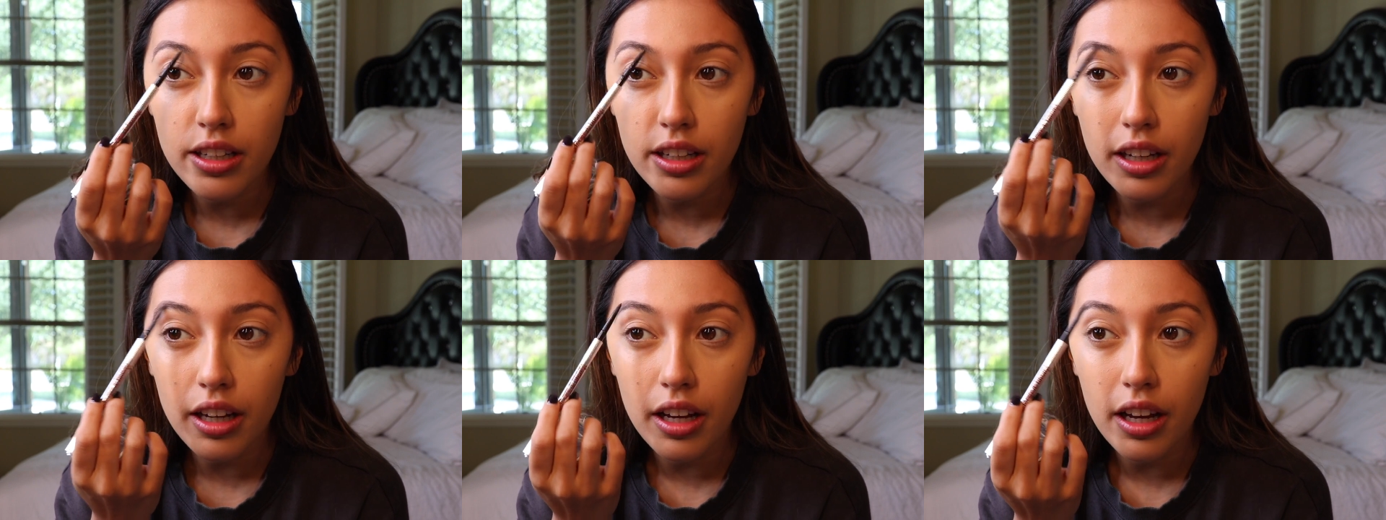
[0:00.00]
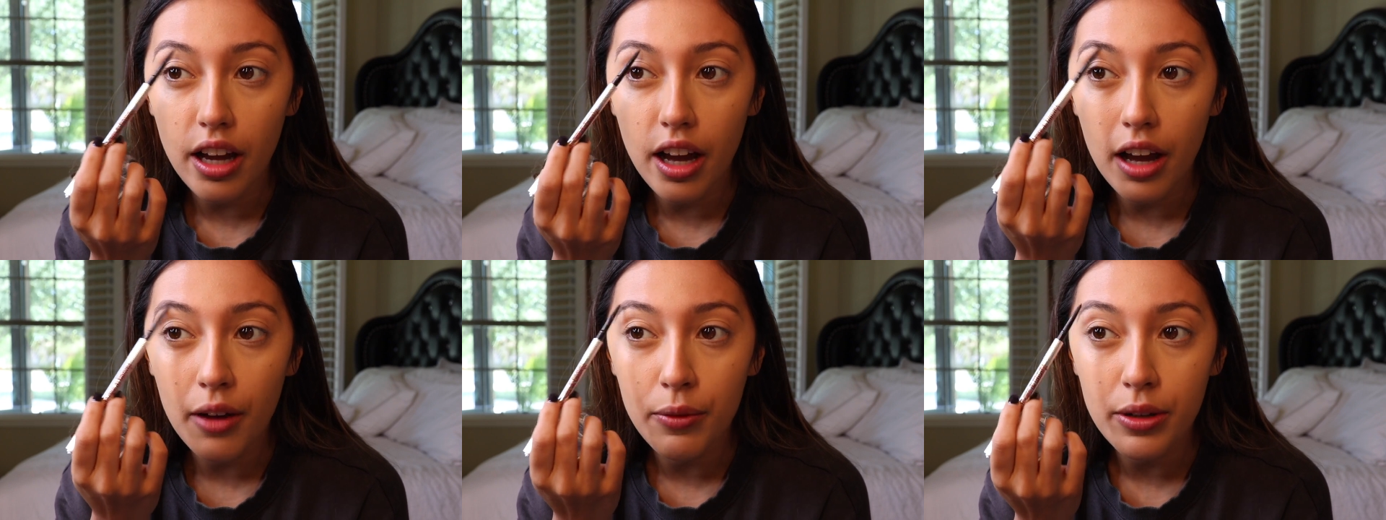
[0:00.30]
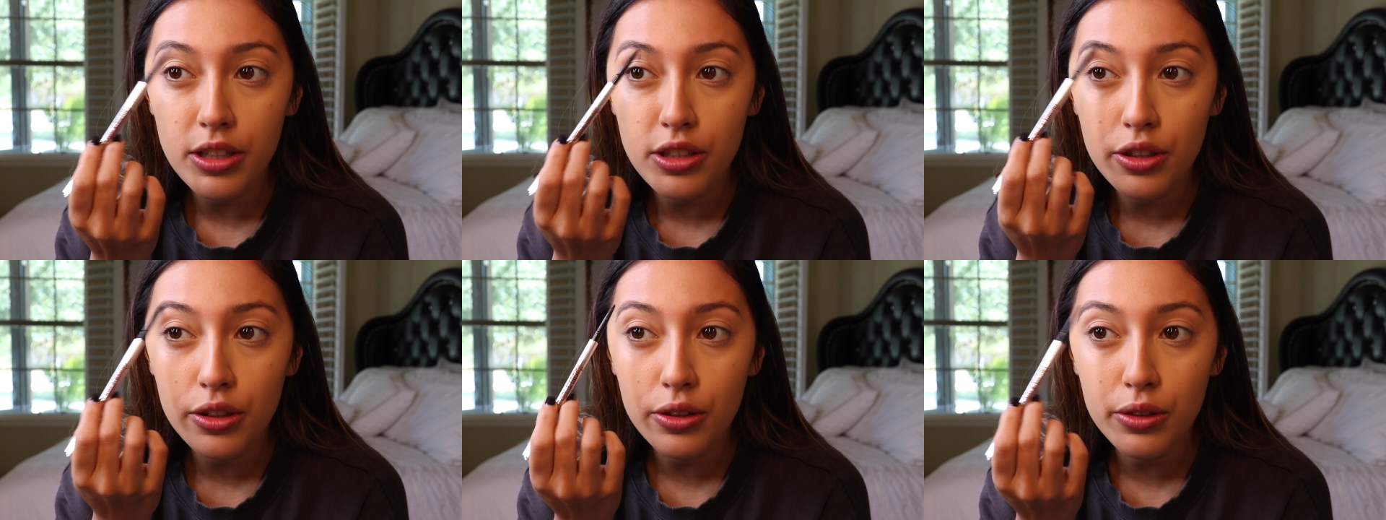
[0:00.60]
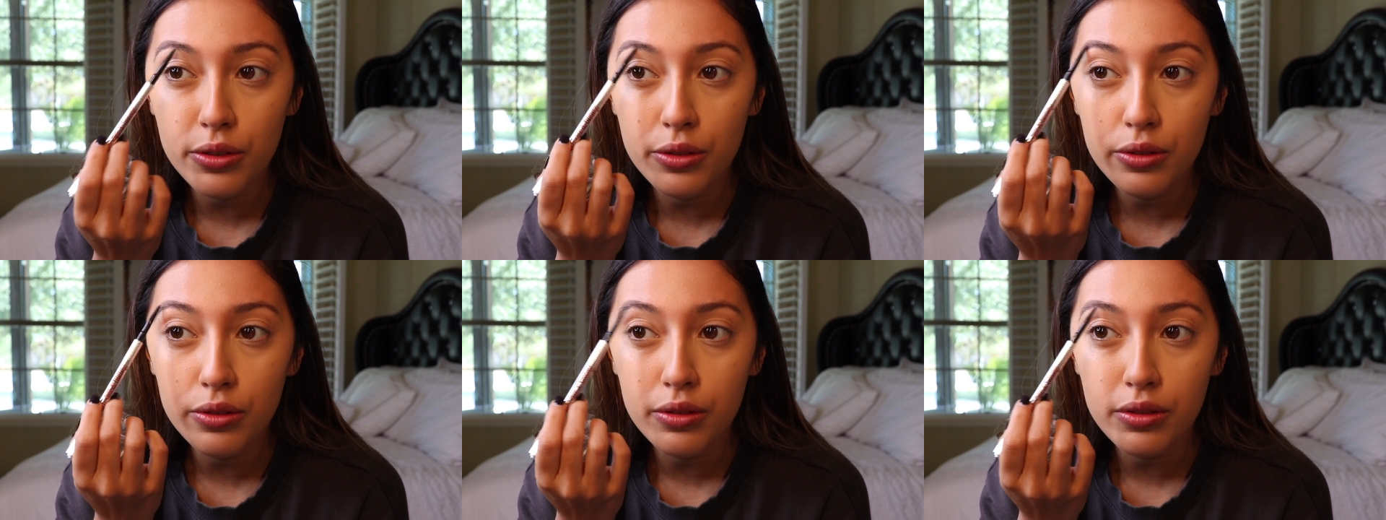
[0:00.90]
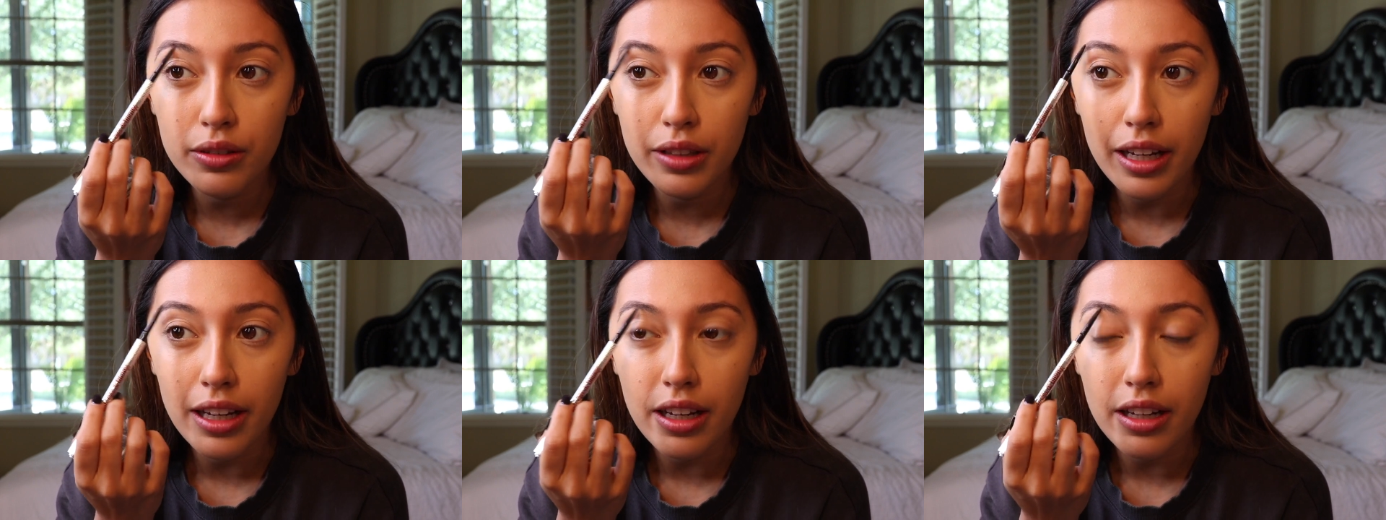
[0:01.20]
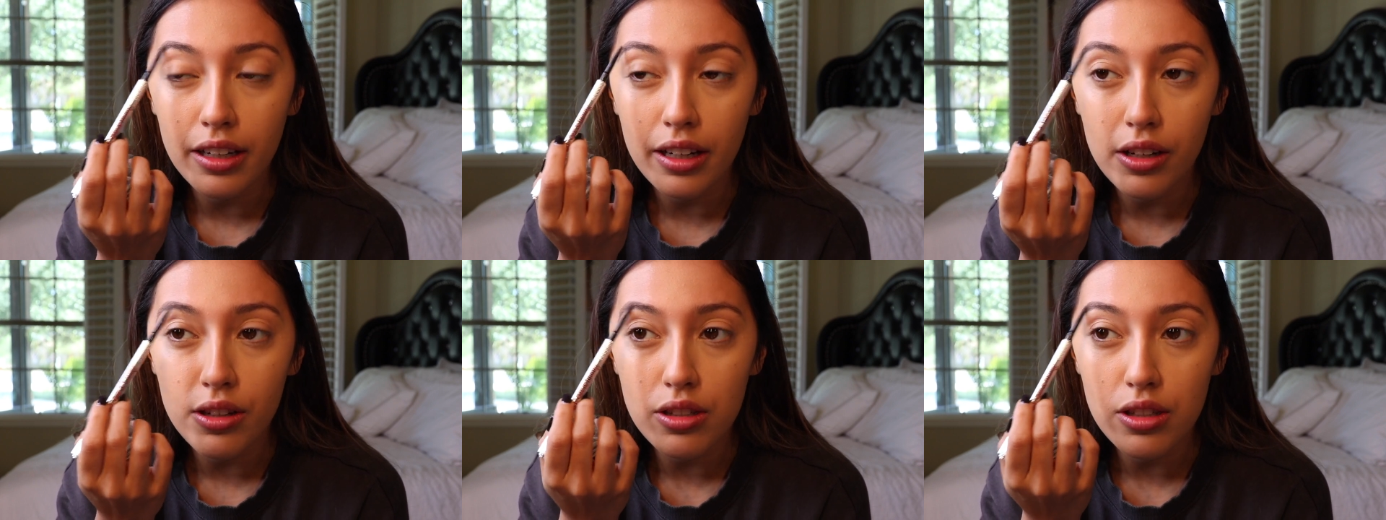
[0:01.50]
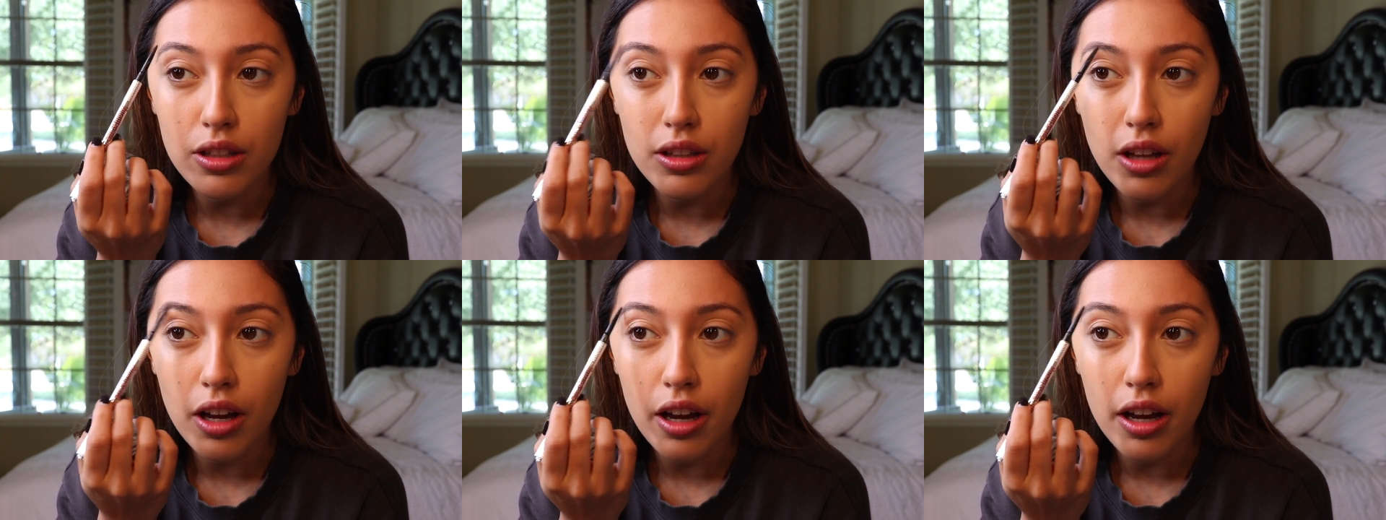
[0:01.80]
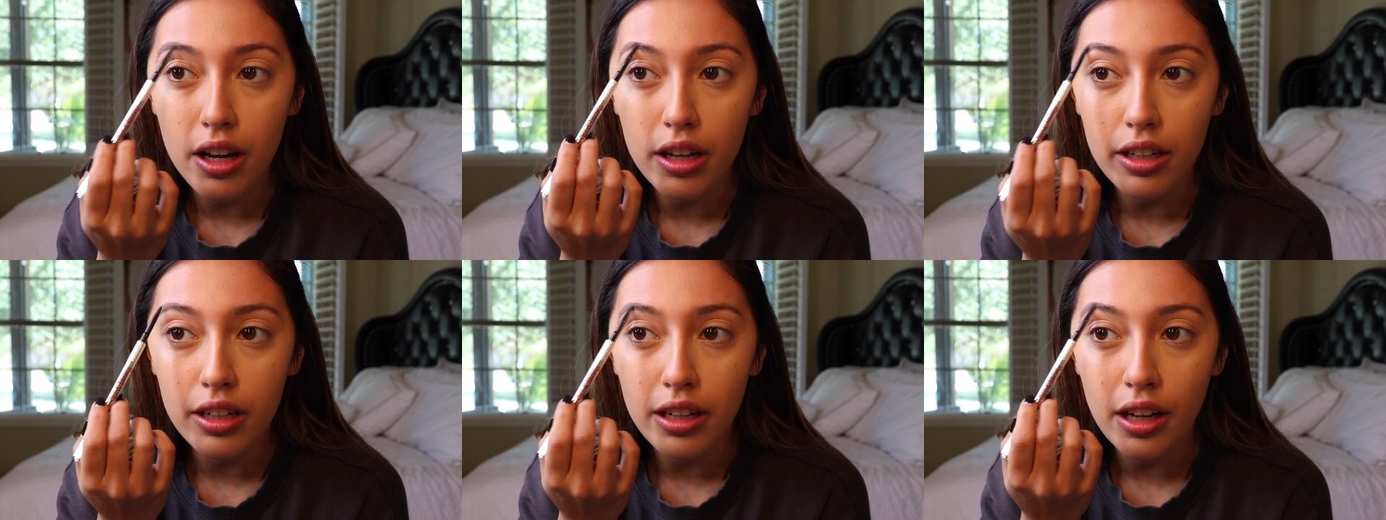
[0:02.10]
Like, I went to, like, a nail salon,